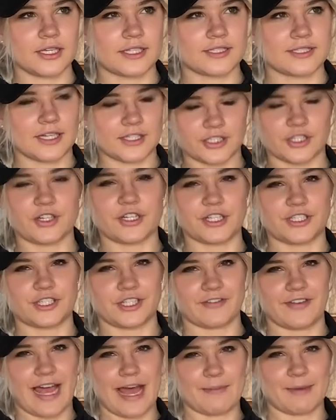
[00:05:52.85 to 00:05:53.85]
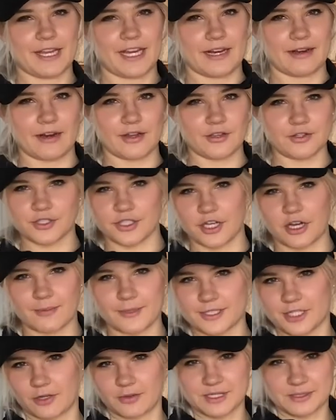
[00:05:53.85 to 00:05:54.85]
such a creature of habit, and I usually
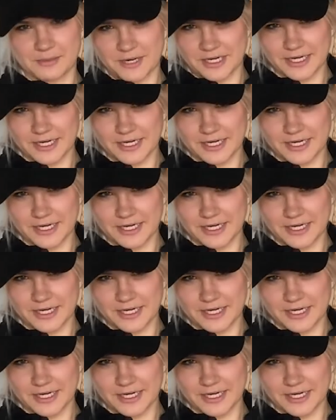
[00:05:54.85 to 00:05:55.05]
almost always